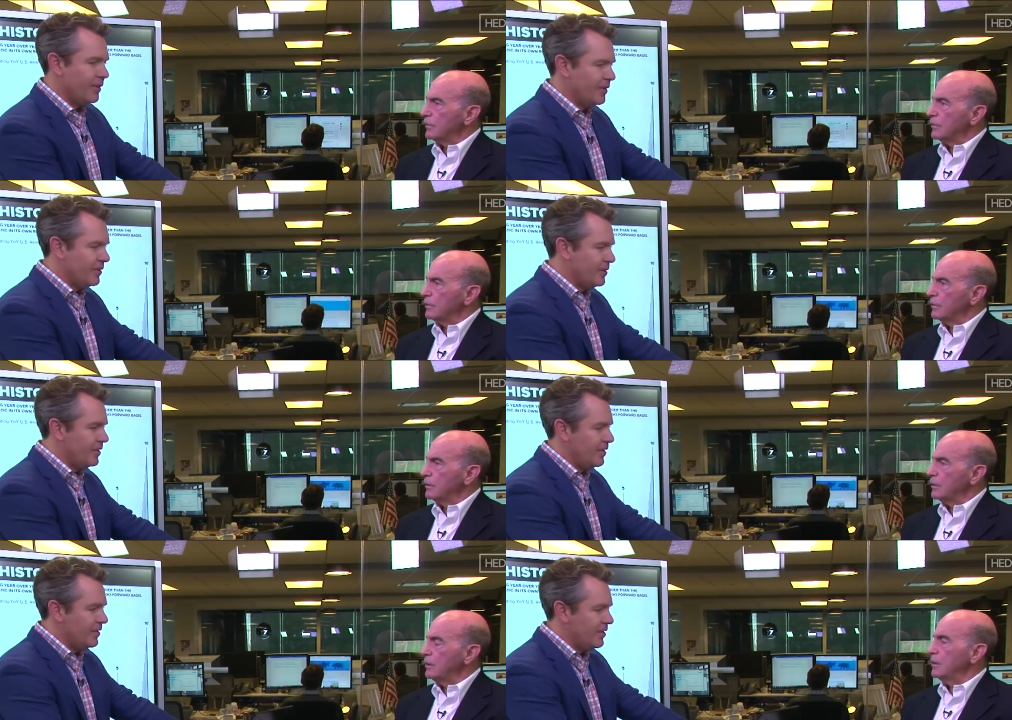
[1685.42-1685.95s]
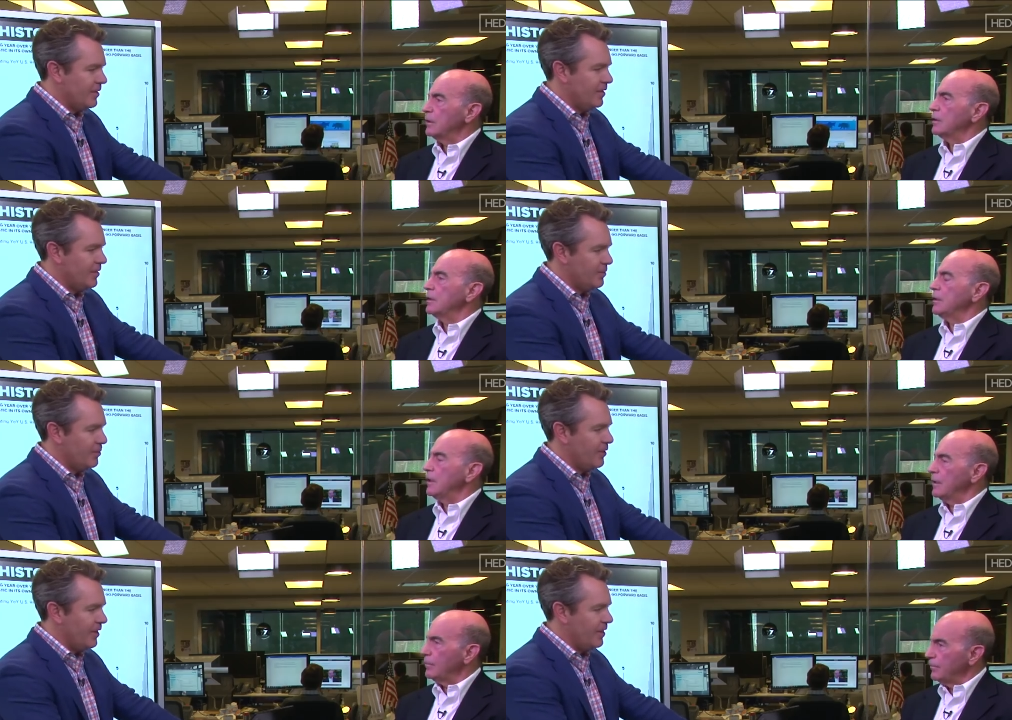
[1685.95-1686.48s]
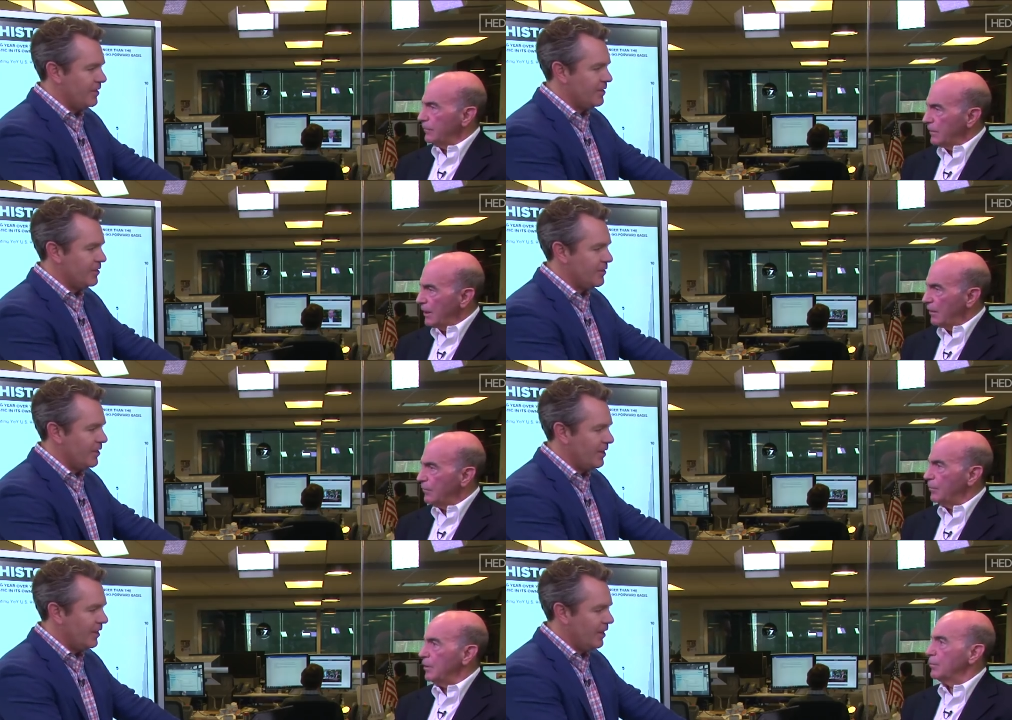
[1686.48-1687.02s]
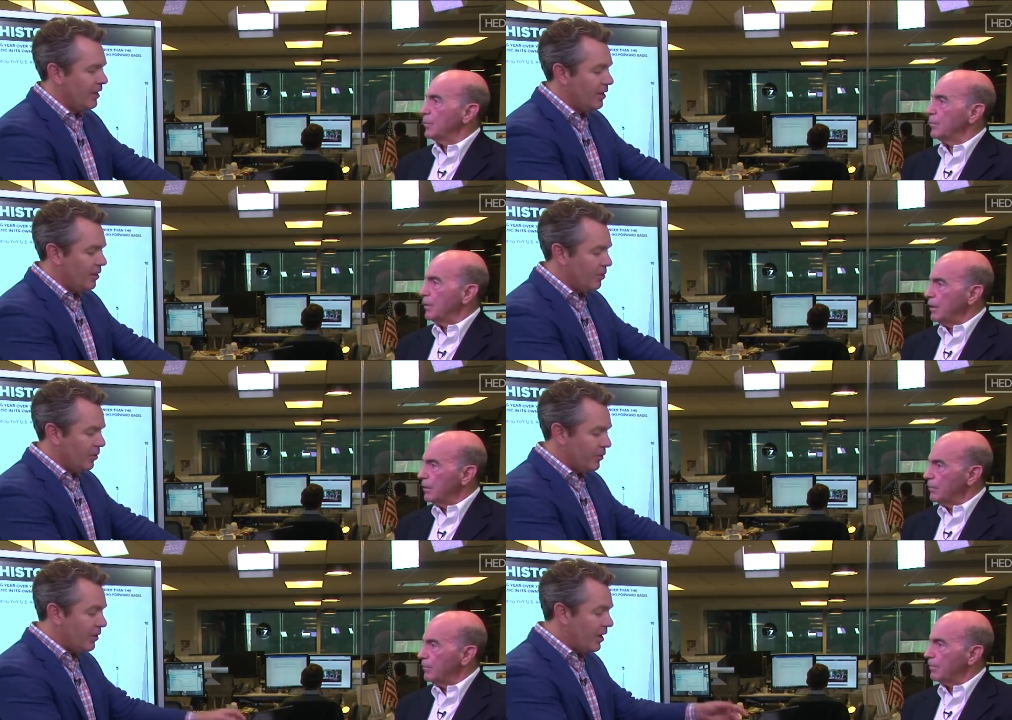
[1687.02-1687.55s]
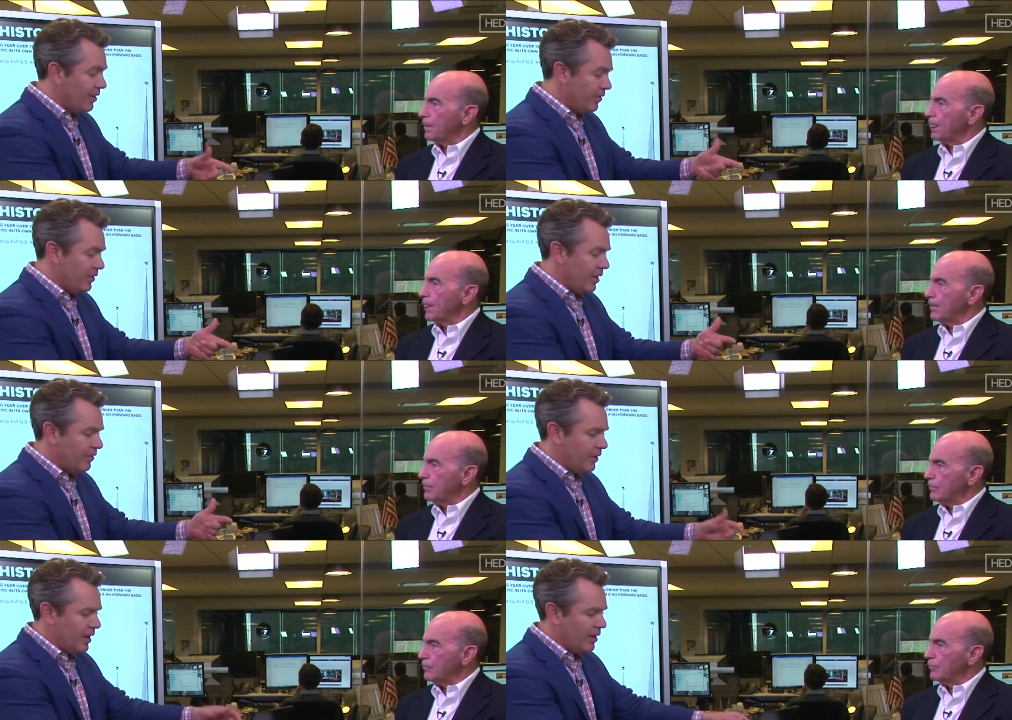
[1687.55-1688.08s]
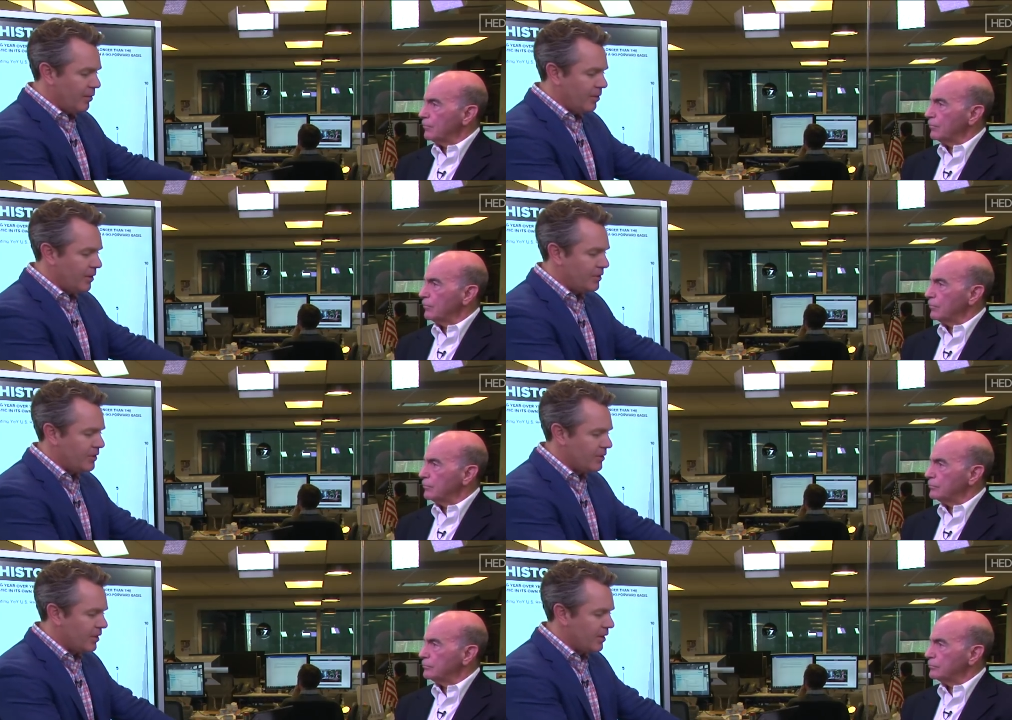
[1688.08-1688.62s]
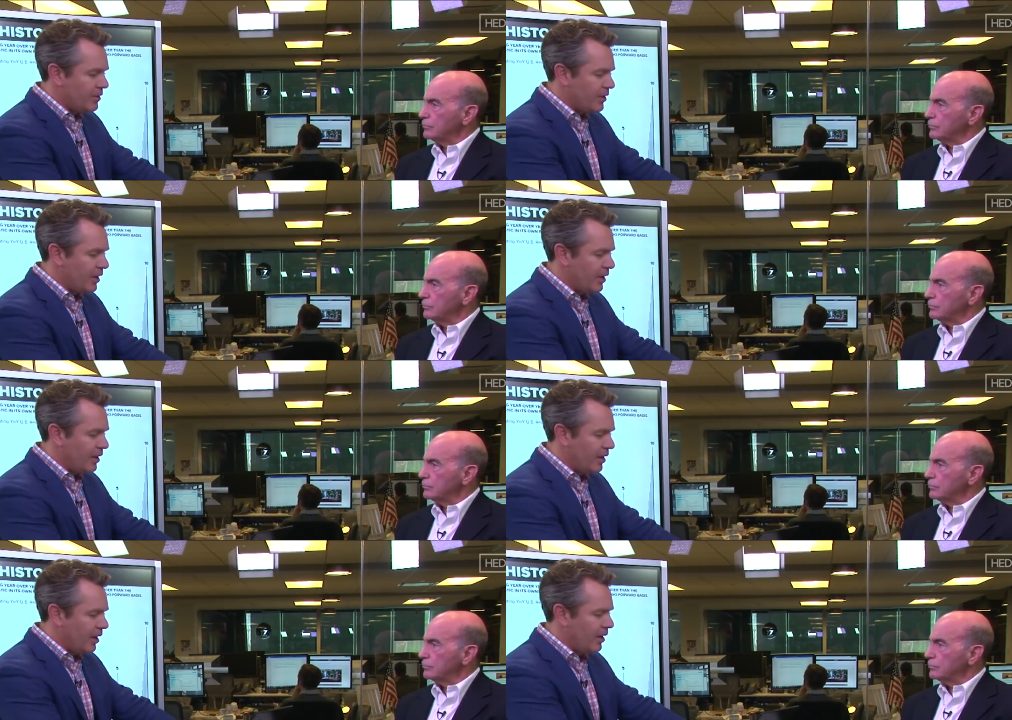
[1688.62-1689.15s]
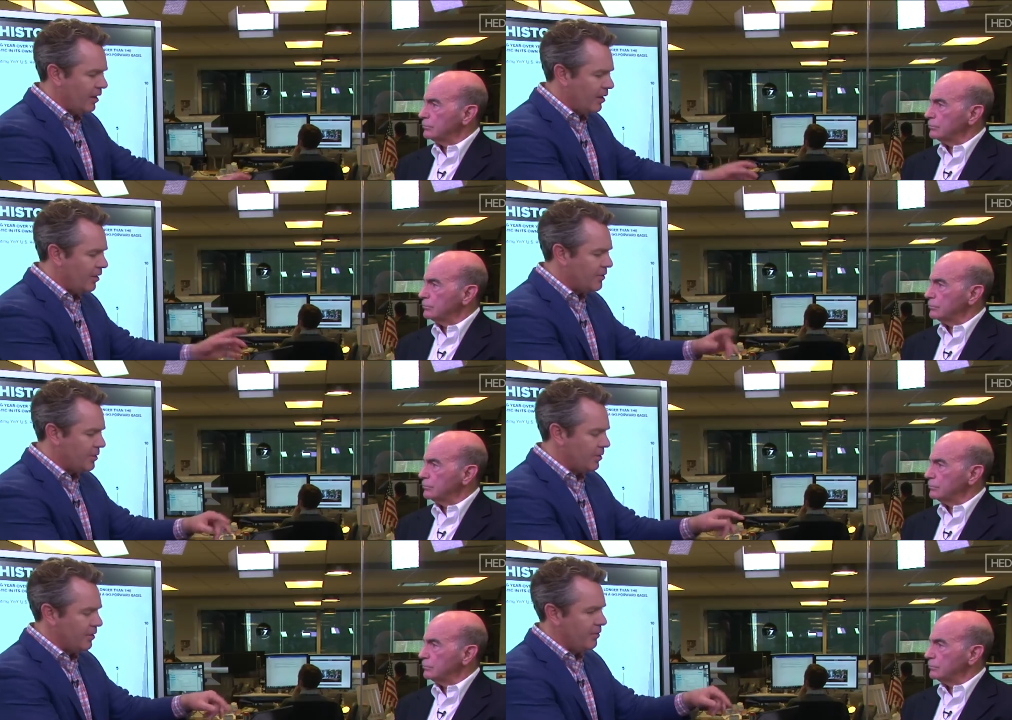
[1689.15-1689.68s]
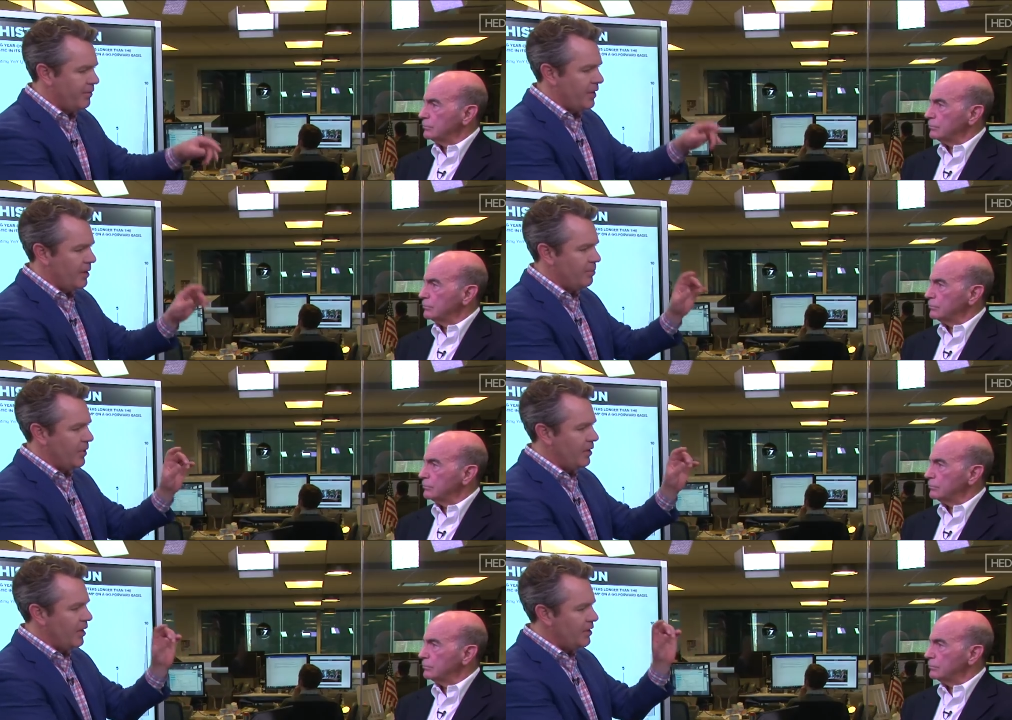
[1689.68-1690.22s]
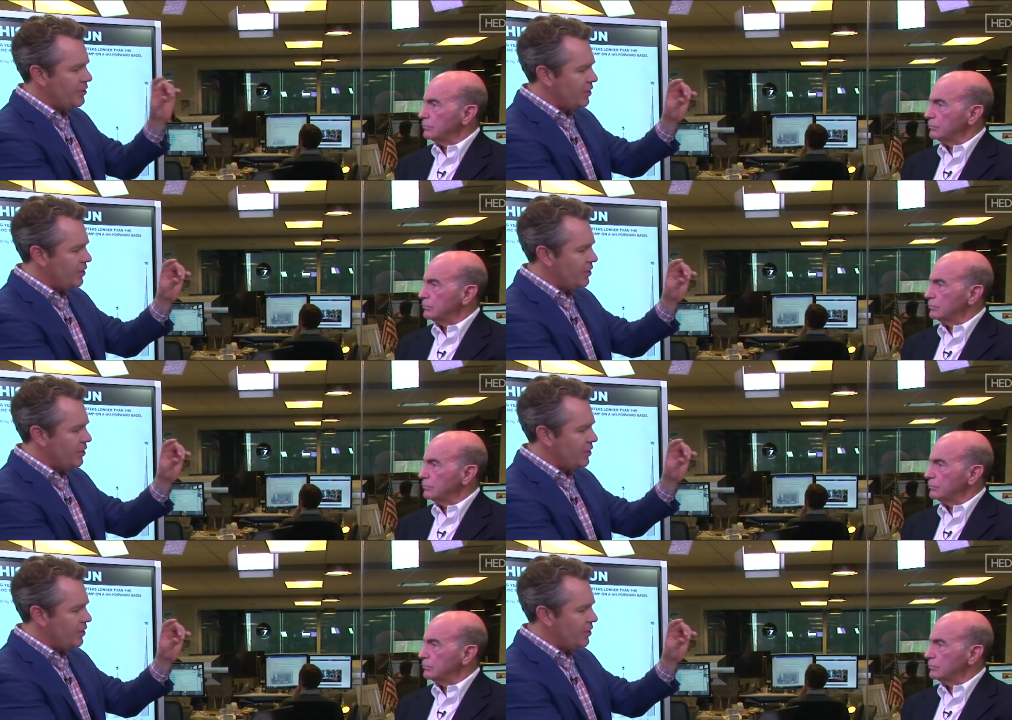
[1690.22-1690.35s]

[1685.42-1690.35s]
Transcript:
Speaker 1: is, is, is yeah, what it is. You have to be prepared. Well, you have, you have a lot of questions on China and, I, and also on the Fed, but on